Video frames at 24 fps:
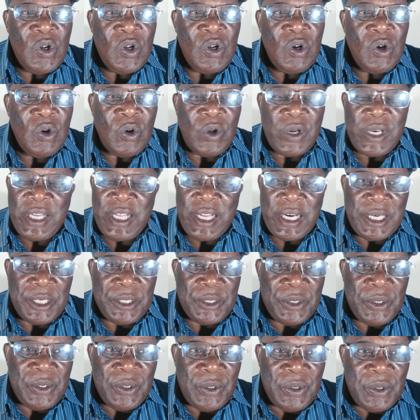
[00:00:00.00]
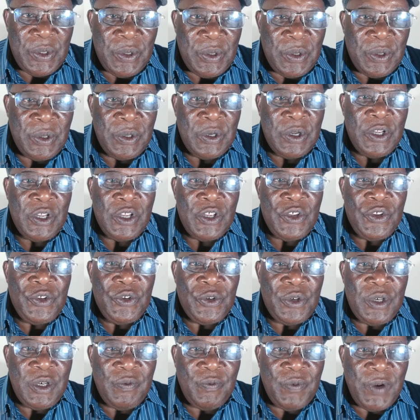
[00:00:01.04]
or there is no
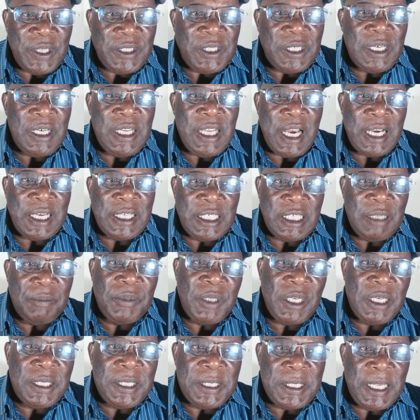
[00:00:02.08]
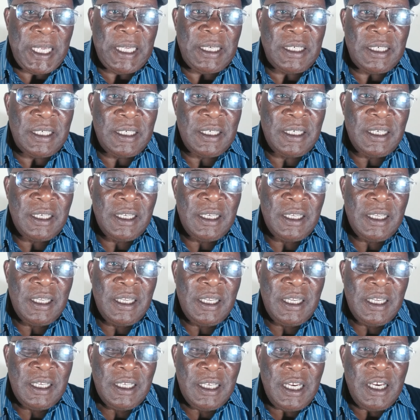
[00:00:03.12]
universally accepted set,
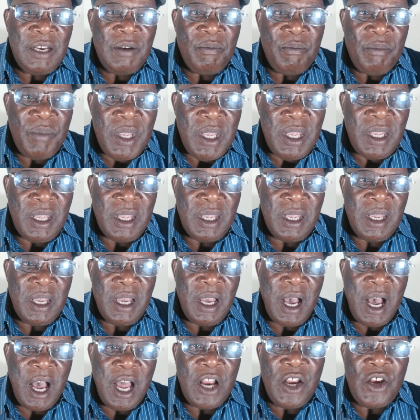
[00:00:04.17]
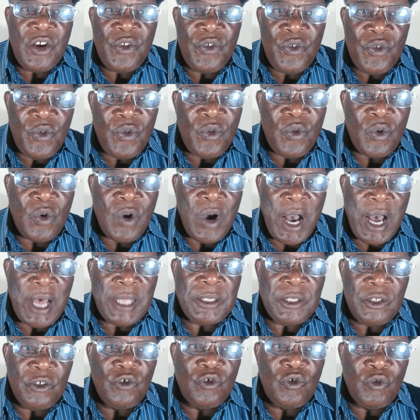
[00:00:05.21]
then me and you as
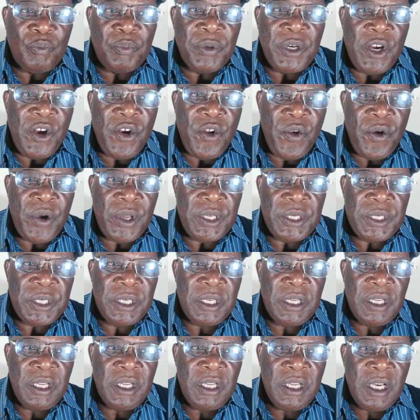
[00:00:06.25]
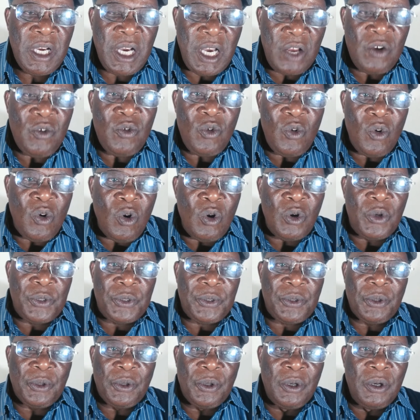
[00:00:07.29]
entrepreneurs can
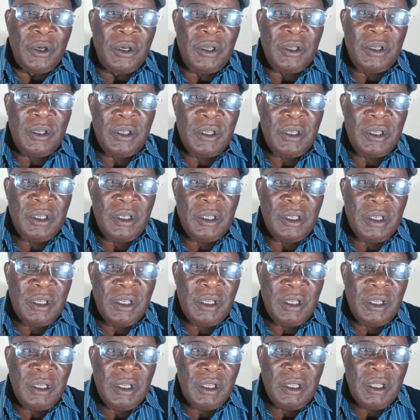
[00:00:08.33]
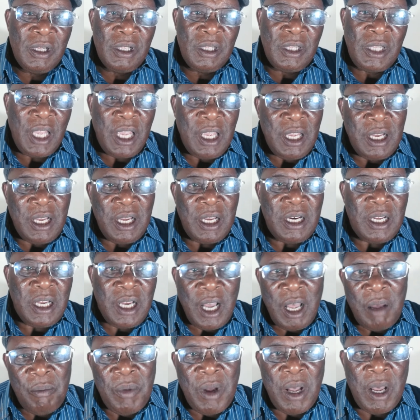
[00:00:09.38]
also think and
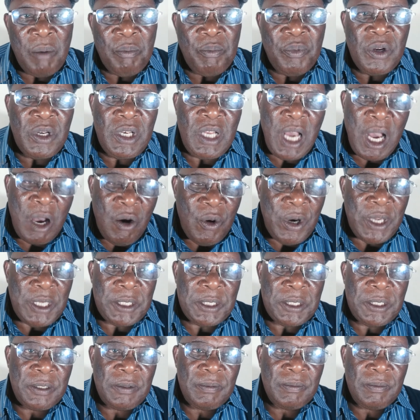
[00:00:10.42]
come up with ours.